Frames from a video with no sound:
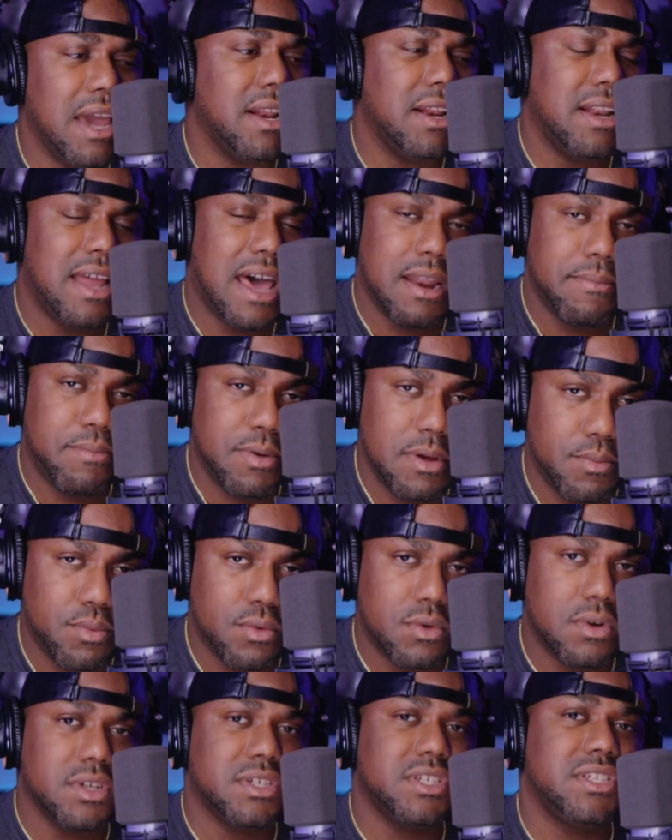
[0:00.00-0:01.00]
A lot of
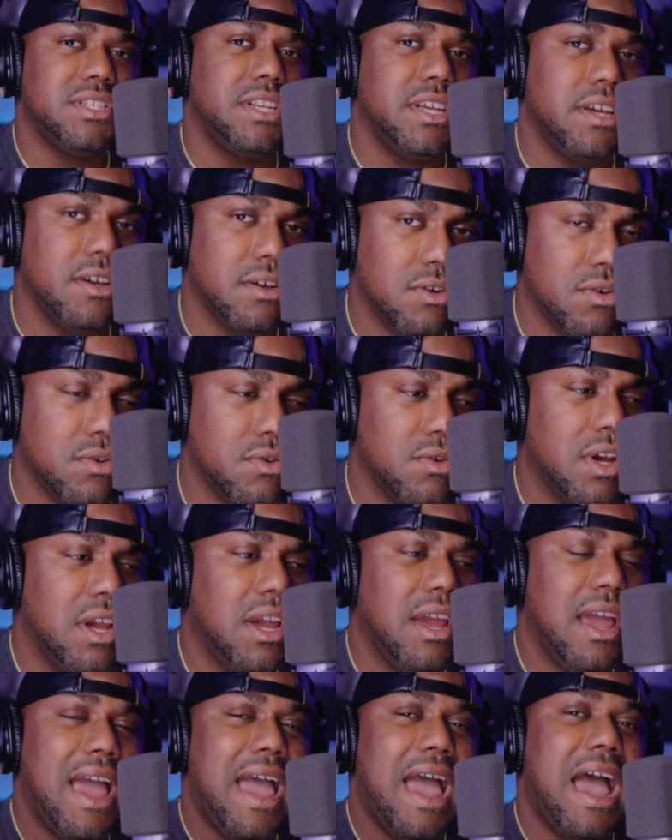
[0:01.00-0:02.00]
people are still
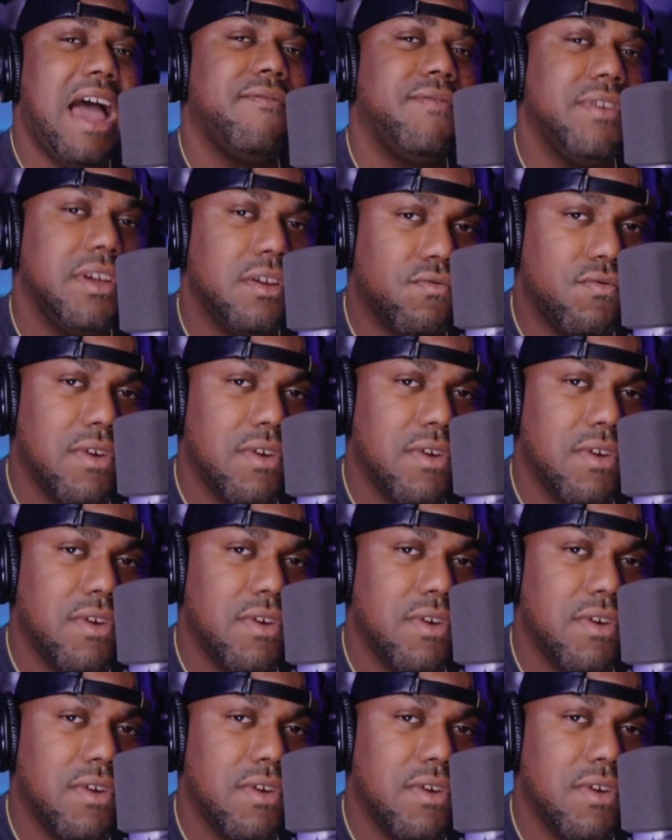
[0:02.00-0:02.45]
having